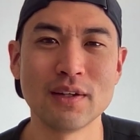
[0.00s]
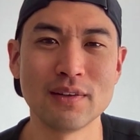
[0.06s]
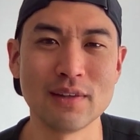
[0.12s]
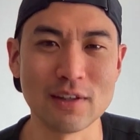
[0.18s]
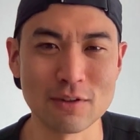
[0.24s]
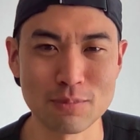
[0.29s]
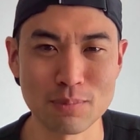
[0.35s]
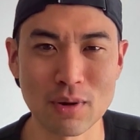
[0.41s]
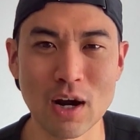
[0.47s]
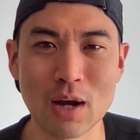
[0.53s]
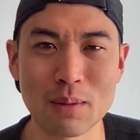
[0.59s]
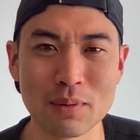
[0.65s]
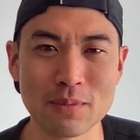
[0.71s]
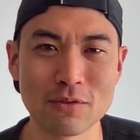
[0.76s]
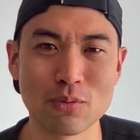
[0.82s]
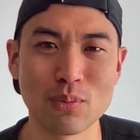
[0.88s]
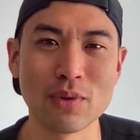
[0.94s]
these
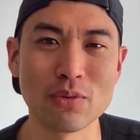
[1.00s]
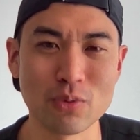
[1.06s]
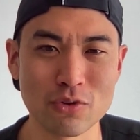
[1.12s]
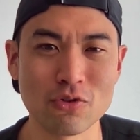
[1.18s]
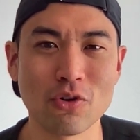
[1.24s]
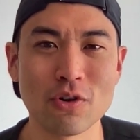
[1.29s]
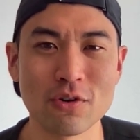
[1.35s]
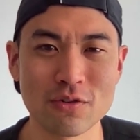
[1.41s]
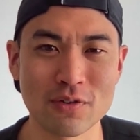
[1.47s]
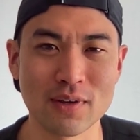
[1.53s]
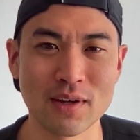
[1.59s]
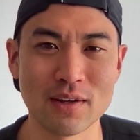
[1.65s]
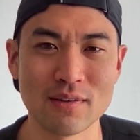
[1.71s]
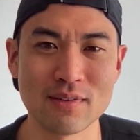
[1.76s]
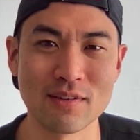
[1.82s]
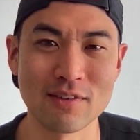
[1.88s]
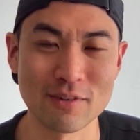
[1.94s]
problems with
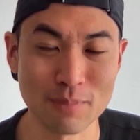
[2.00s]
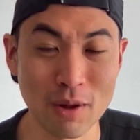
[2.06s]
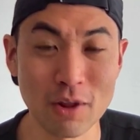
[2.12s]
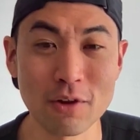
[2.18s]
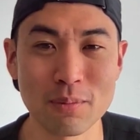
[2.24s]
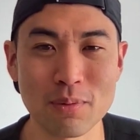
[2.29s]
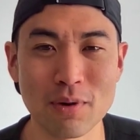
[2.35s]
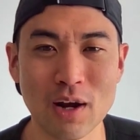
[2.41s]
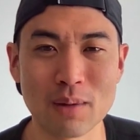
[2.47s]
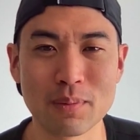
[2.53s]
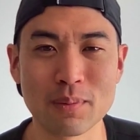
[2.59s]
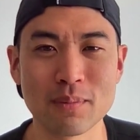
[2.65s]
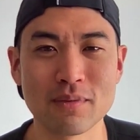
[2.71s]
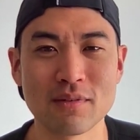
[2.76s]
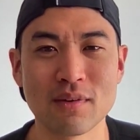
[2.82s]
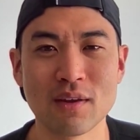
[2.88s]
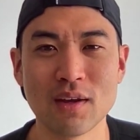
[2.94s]
resourcefulness, the smaller
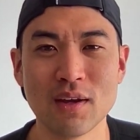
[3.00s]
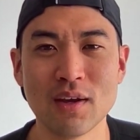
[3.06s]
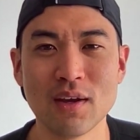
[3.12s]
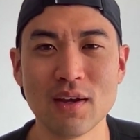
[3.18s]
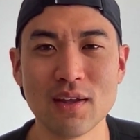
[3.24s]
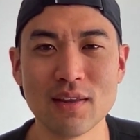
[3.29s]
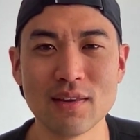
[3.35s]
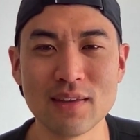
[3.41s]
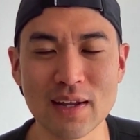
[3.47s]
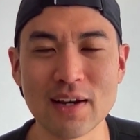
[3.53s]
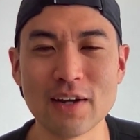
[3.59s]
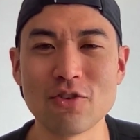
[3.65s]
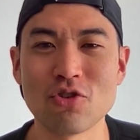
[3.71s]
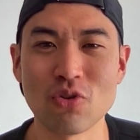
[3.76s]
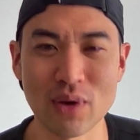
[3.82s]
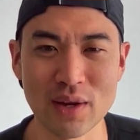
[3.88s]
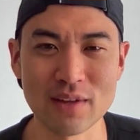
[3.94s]
problems, then
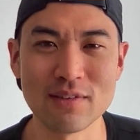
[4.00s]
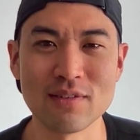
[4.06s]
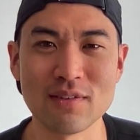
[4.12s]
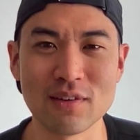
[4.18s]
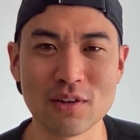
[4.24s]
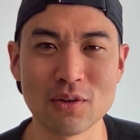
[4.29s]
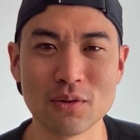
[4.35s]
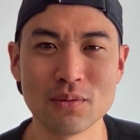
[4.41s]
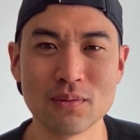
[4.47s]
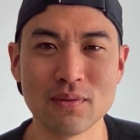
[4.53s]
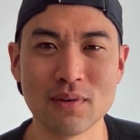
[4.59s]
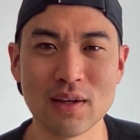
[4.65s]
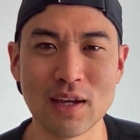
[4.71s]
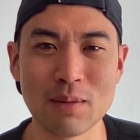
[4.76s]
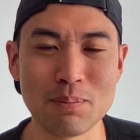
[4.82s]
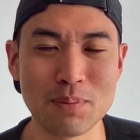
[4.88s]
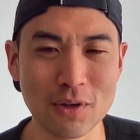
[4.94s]
it trains you,
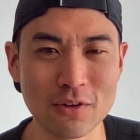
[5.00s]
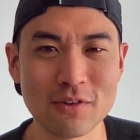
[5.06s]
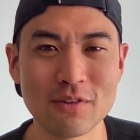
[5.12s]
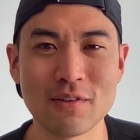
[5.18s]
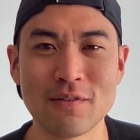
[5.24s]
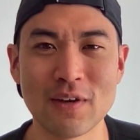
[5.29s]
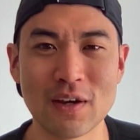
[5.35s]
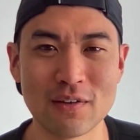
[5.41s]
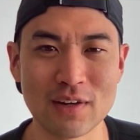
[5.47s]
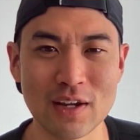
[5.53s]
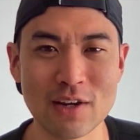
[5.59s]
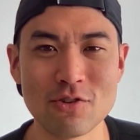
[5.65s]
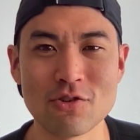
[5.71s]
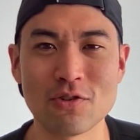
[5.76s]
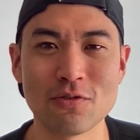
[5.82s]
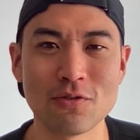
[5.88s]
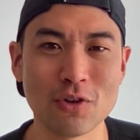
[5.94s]
it builds the
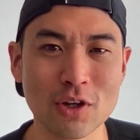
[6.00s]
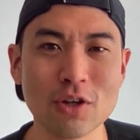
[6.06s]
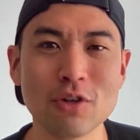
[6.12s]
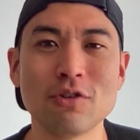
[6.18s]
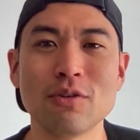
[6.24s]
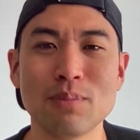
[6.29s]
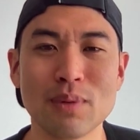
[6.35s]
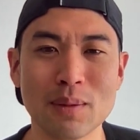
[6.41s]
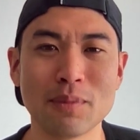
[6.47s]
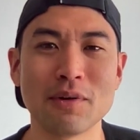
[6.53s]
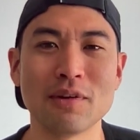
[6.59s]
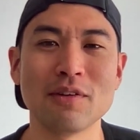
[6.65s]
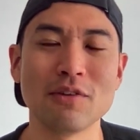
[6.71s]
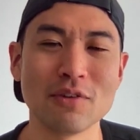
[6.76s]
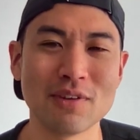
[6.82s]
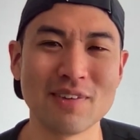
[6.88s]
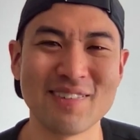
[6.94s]
foundation for you to be able to
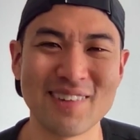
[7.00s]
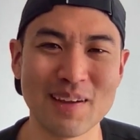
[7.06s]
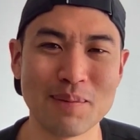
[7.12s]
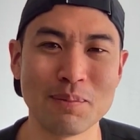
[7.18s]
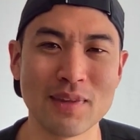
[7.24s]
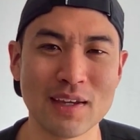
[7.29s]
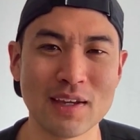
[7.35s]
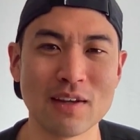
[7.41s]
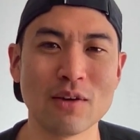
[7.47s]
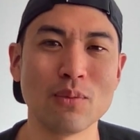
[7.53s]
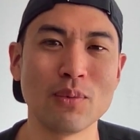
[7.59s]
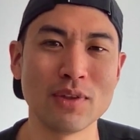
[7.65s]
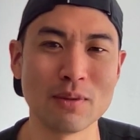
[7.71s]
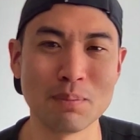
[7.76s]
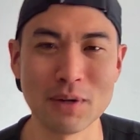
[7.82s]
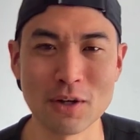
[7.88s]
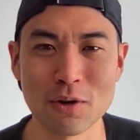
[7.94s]
do the same thing
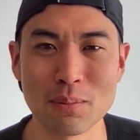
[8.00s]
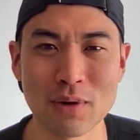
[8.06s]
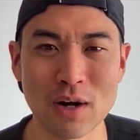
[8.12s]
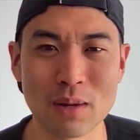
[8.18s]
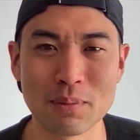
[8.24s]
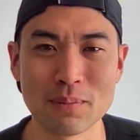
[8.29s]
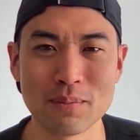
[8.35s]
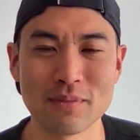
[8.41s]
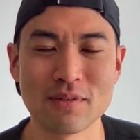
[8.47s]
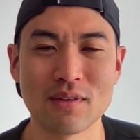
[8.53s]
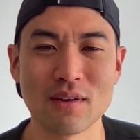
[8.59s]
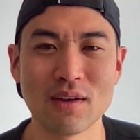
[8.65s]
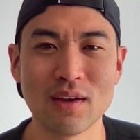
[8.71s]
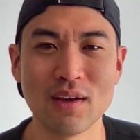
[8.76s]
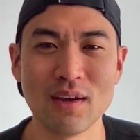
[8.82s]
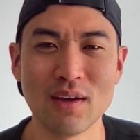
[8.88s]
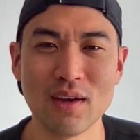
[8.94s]
with the bigger problems.
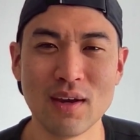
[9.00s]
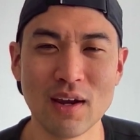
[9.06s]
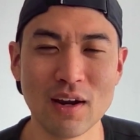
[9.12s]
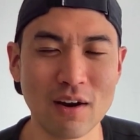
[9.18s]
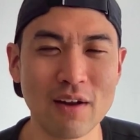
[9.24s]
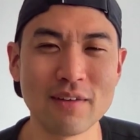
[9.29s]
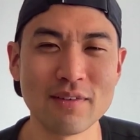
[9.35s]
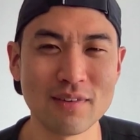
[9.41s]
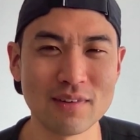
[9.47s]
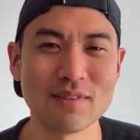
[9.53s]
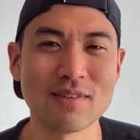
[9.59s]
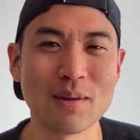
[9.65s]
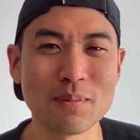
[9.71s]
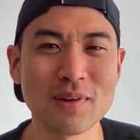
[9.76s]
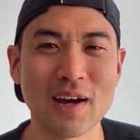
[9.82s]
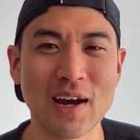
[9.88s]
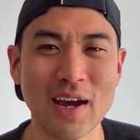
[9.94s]
And honestly,
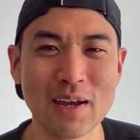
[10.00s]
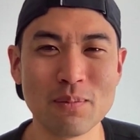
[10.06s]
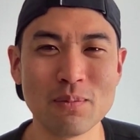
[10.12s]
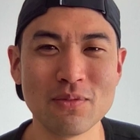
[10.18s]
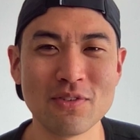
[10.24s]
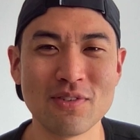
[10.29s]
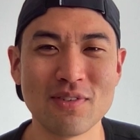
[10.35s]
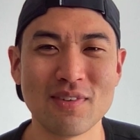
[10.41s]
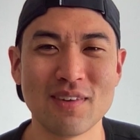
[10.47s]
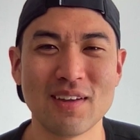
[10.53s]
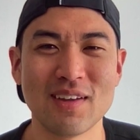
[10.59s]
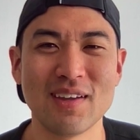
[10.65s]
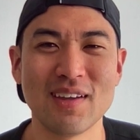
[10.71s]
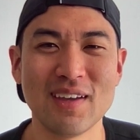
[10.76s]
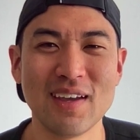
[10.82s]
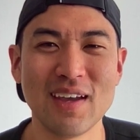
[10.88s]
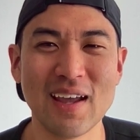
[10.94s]
sometimes
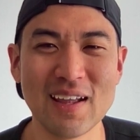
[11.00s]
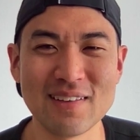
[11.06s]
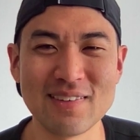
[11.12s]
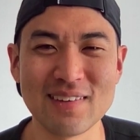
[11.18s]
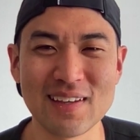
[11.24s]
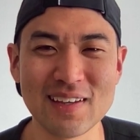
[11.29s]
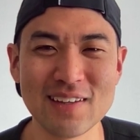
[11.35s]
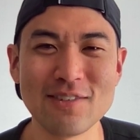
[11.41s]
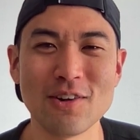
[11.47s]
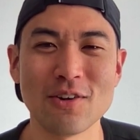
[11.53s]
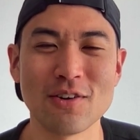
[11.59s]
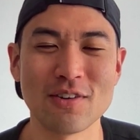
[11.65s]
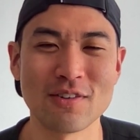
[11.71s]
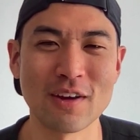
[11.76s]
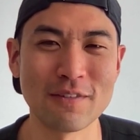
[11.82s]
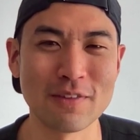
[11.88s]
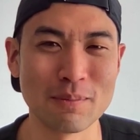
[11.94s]
it's easier to
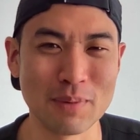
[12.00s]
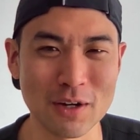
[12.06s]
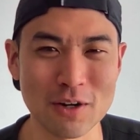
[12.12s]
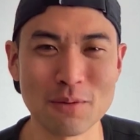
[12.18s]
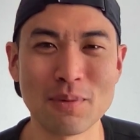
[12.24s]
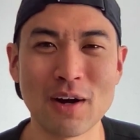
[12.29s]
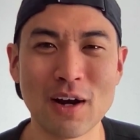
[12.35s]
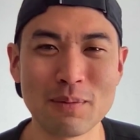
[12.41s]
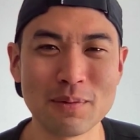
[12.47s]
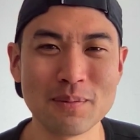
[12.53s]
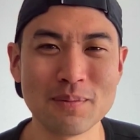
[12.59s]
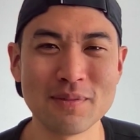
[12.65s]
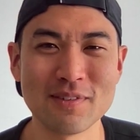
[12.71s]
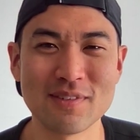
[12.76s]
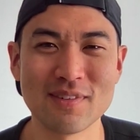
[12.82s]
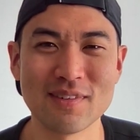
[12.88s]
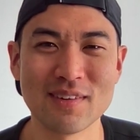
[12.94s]
solve the bigger
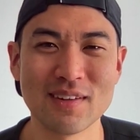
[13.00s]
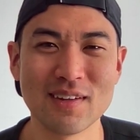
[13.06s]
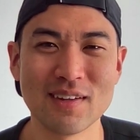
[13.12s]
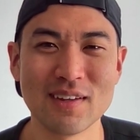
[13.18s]
problems